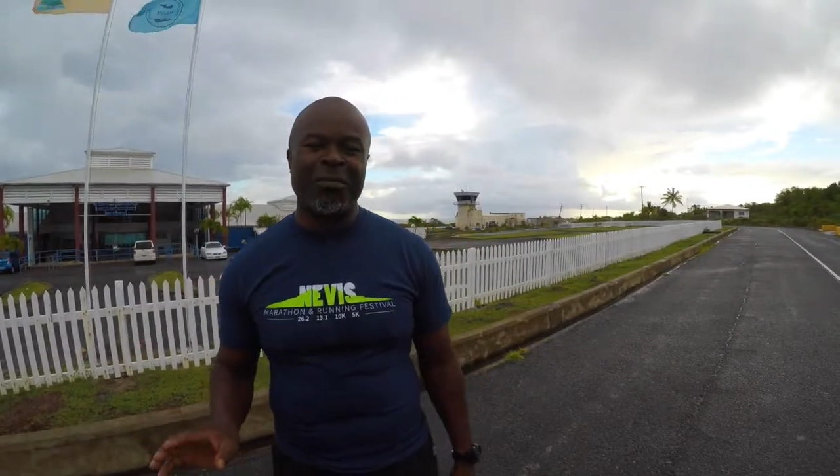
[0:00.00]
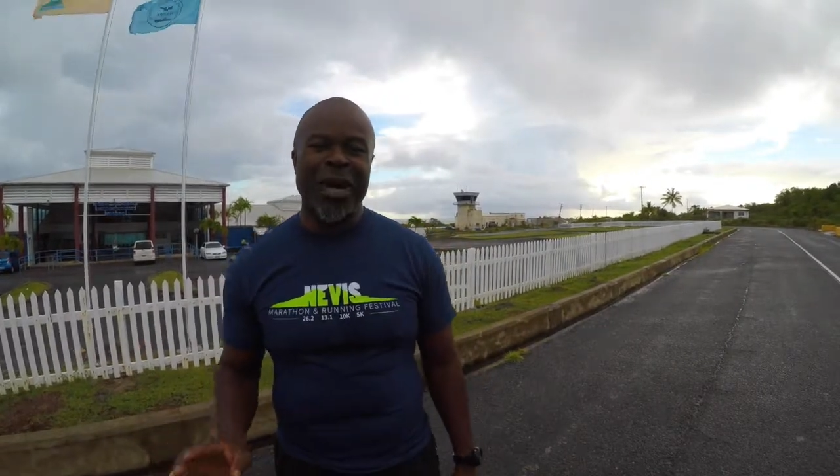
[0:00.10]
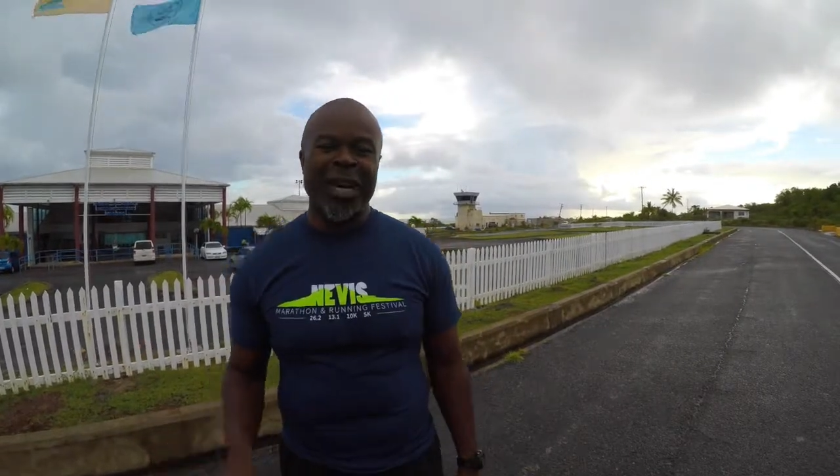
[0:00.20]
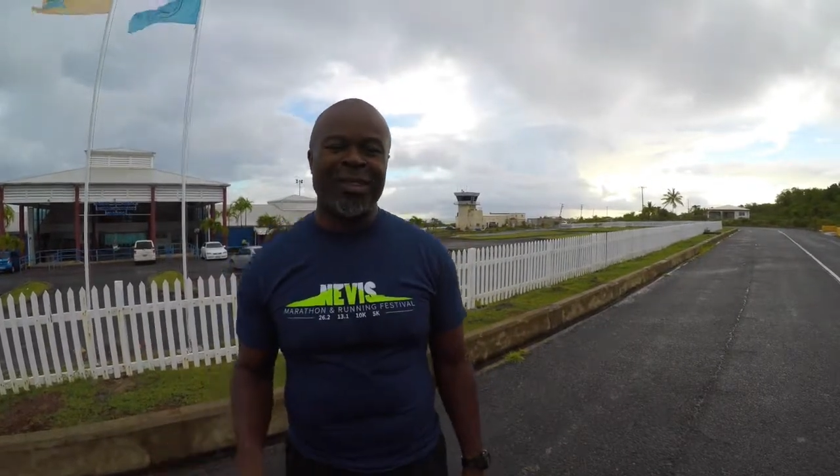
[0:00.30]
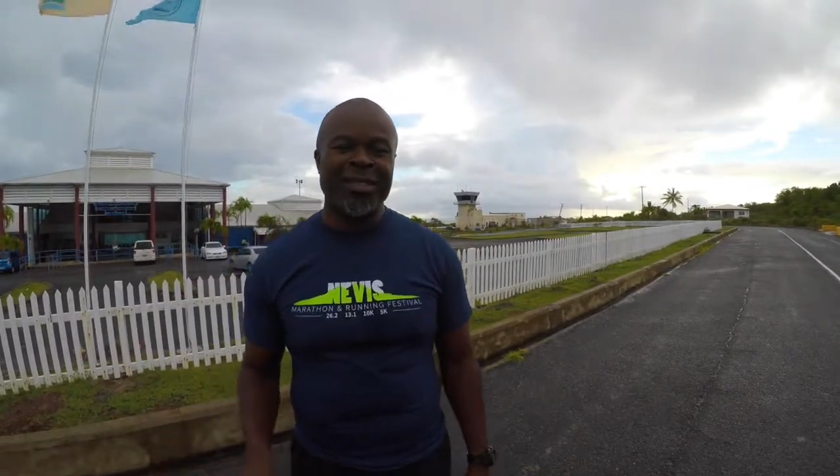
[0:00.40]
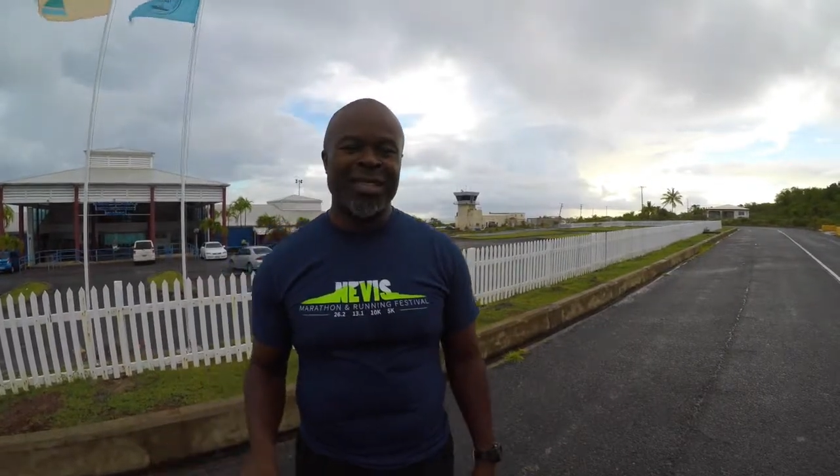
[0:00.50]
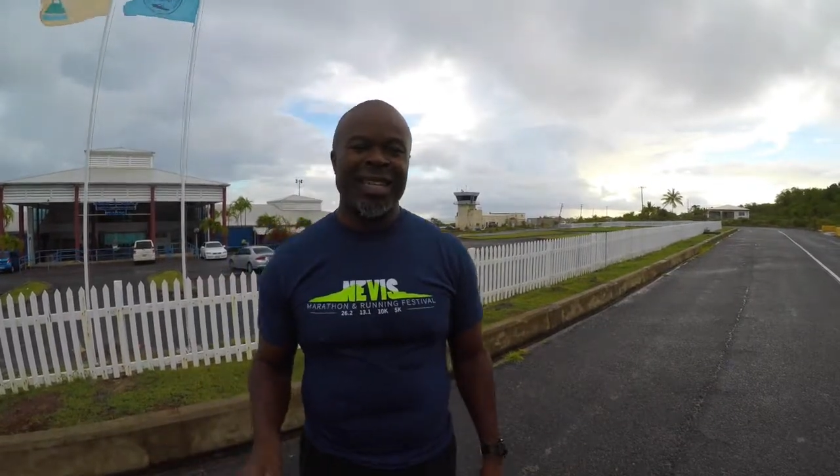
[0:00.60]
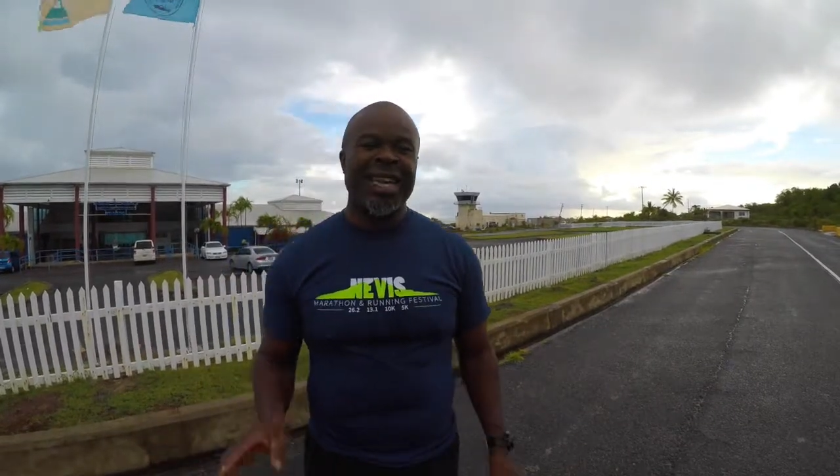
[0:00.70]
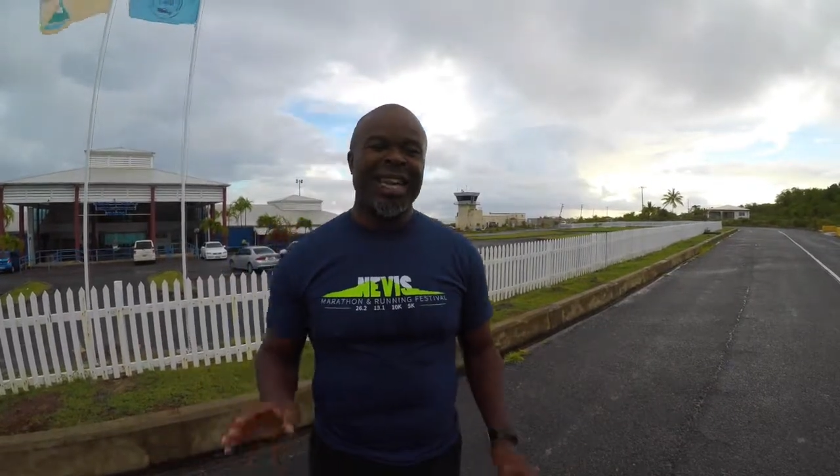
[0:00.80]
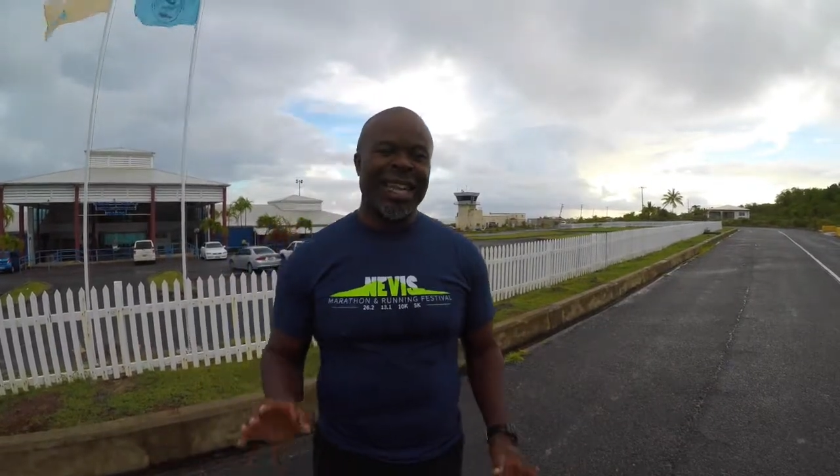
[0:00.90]
miles
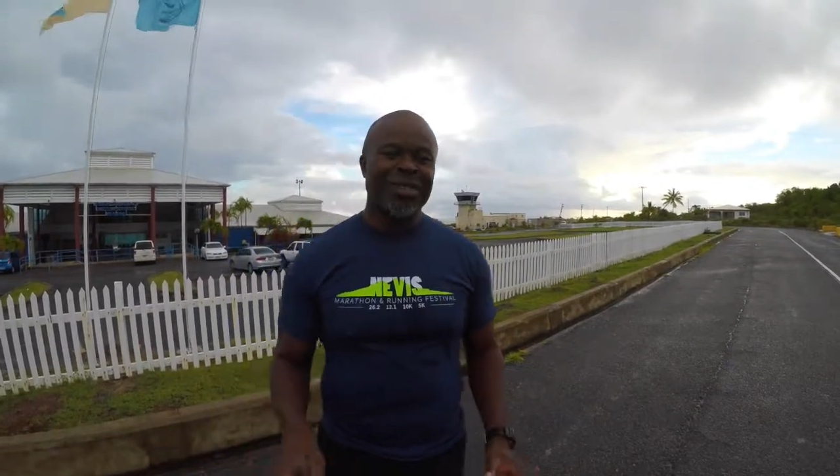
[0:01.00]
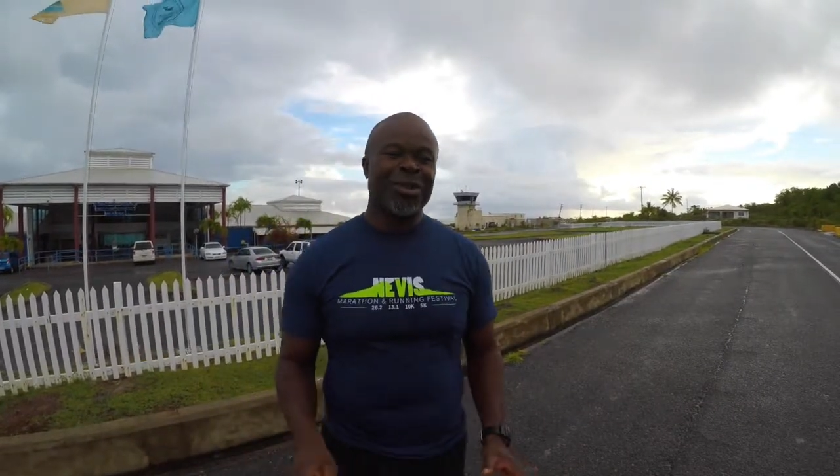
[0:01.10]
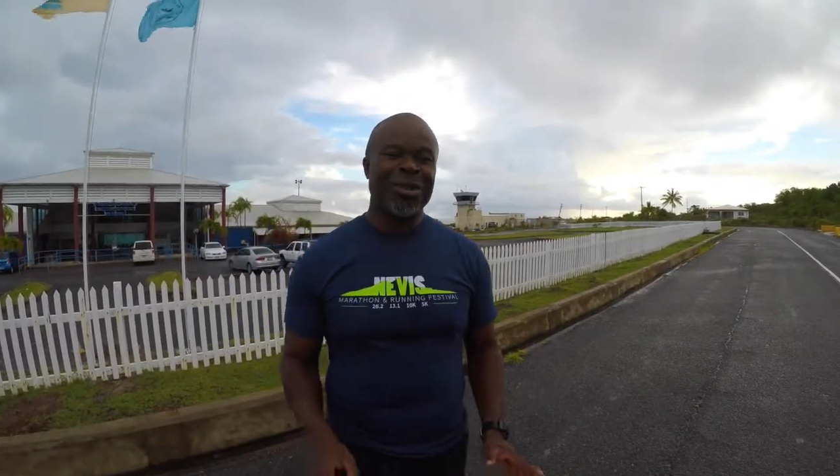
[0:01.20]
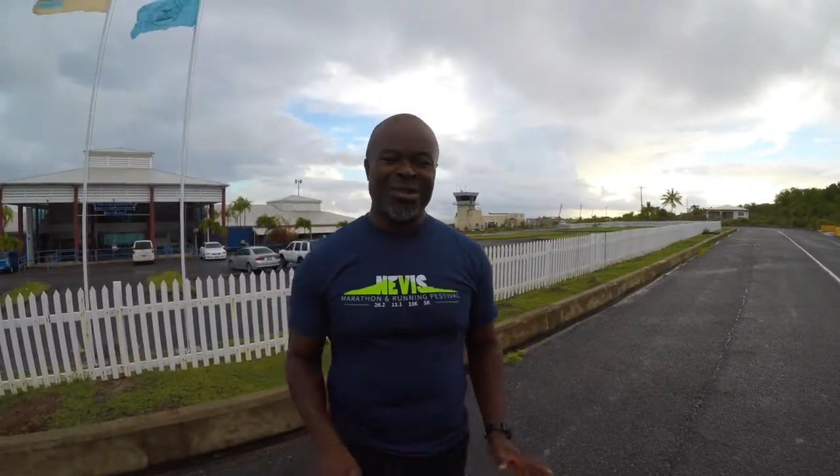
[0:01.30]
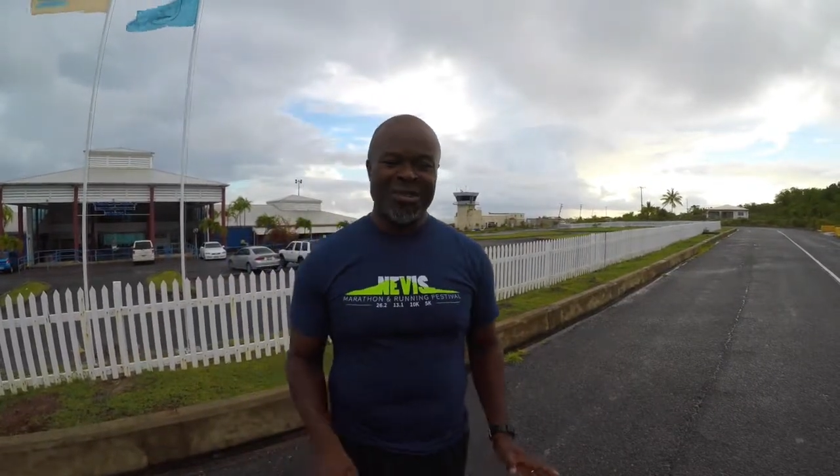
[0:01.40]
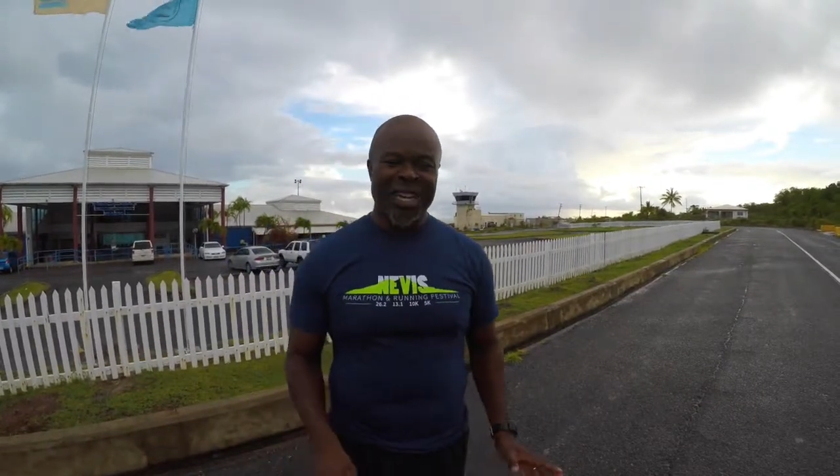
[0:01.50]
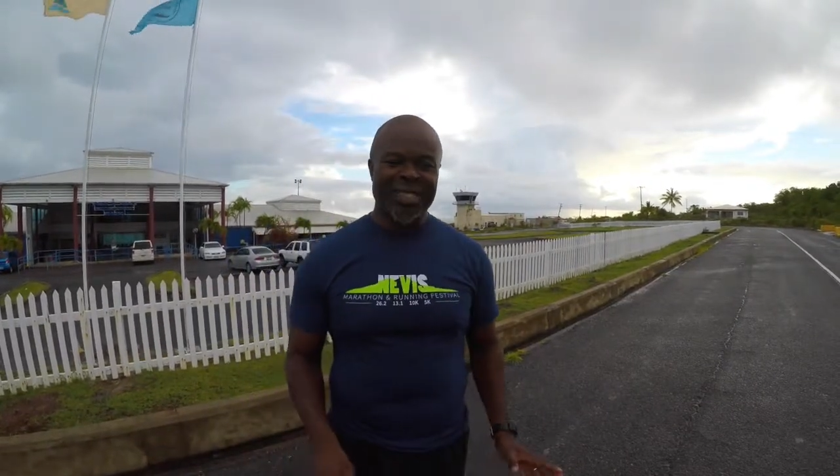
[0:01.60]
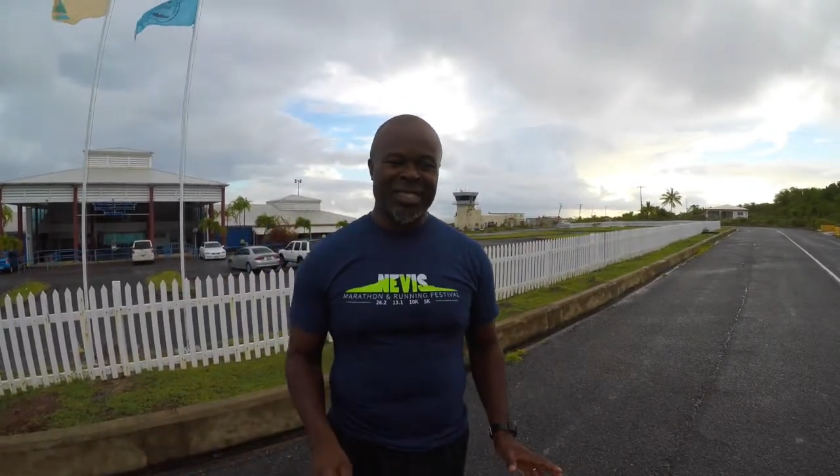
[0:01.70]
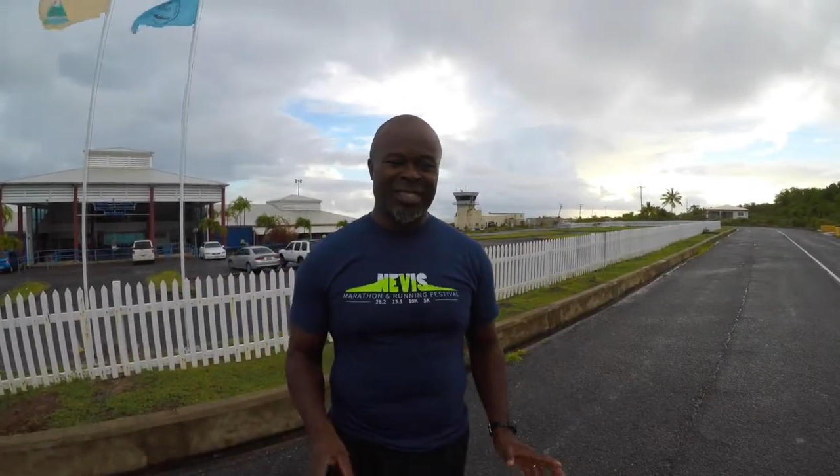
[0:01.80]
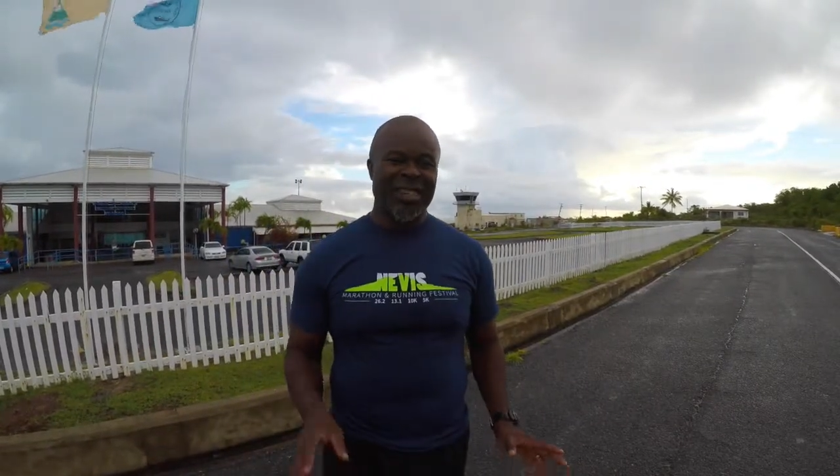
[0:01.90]
into your
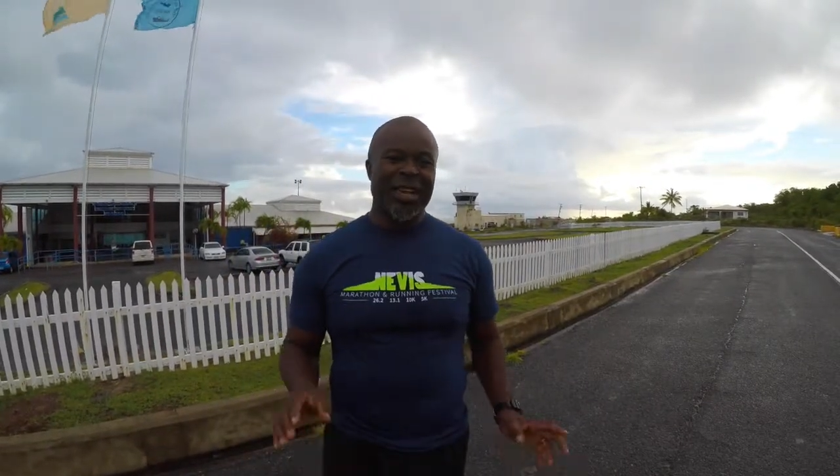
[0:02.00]
race,